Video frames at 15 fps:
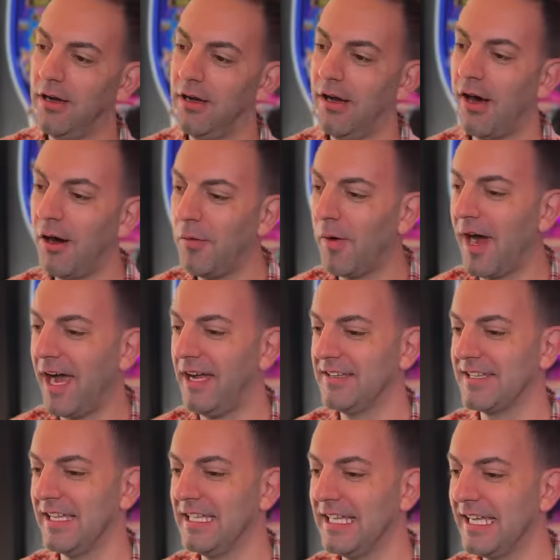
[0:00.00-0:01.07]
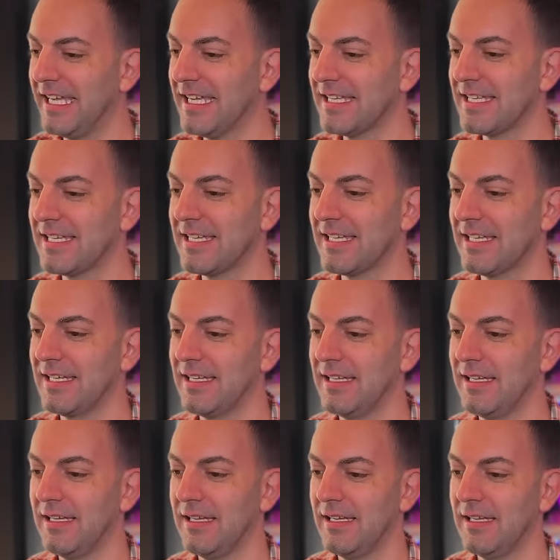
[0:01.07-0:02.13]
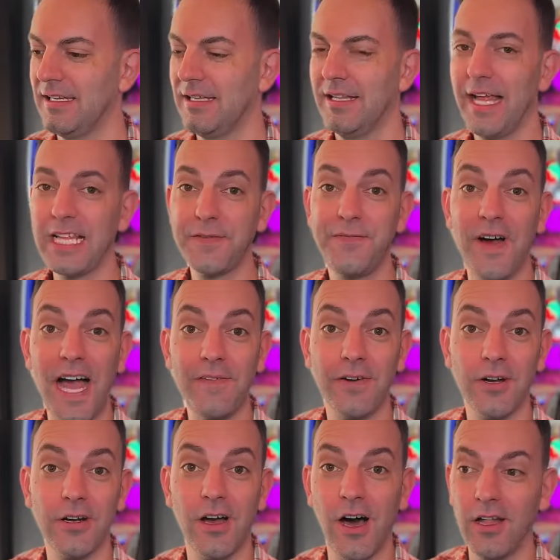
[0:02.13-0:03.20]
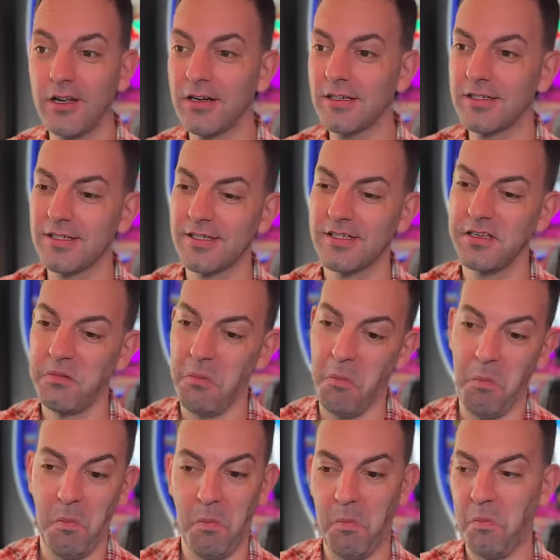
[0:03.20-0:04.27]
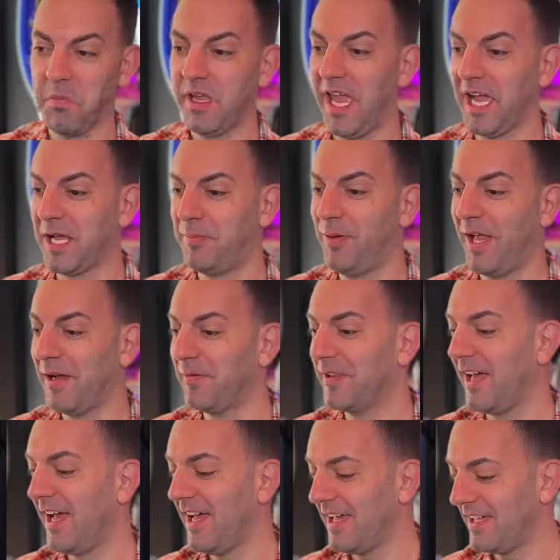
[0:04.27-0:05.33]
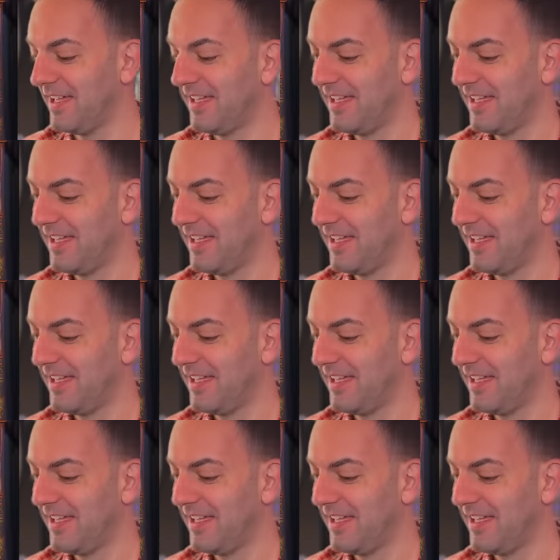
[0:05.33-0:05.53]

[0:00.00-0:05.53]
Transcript: All wilds at least. That's $500. Can't complain with that.